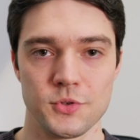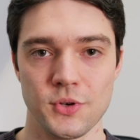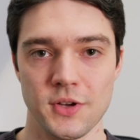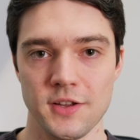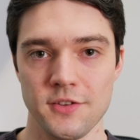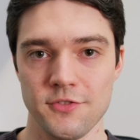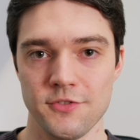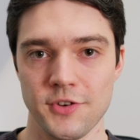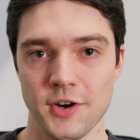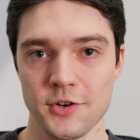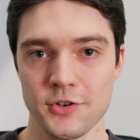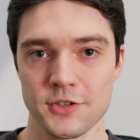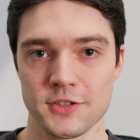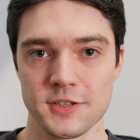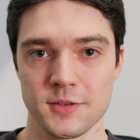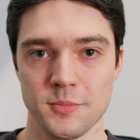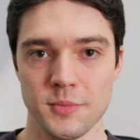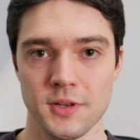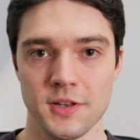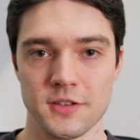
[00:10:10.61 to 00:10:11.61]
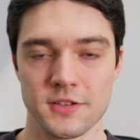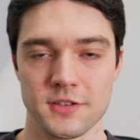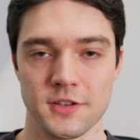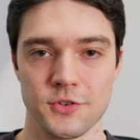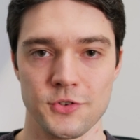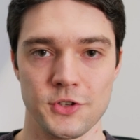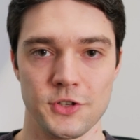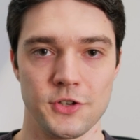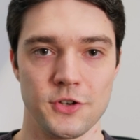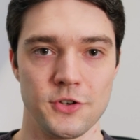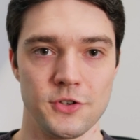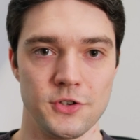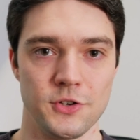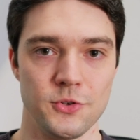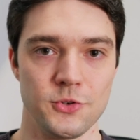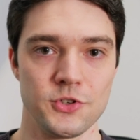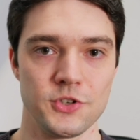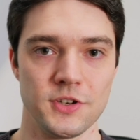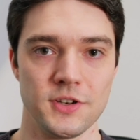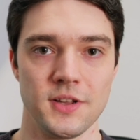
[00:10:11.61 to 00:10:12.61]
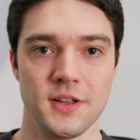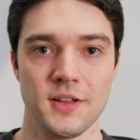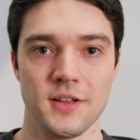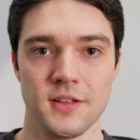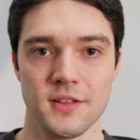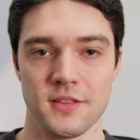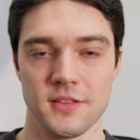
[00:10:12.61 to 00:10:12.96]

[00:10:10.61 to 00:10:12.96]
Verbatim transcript: to a very similar sounding conclusion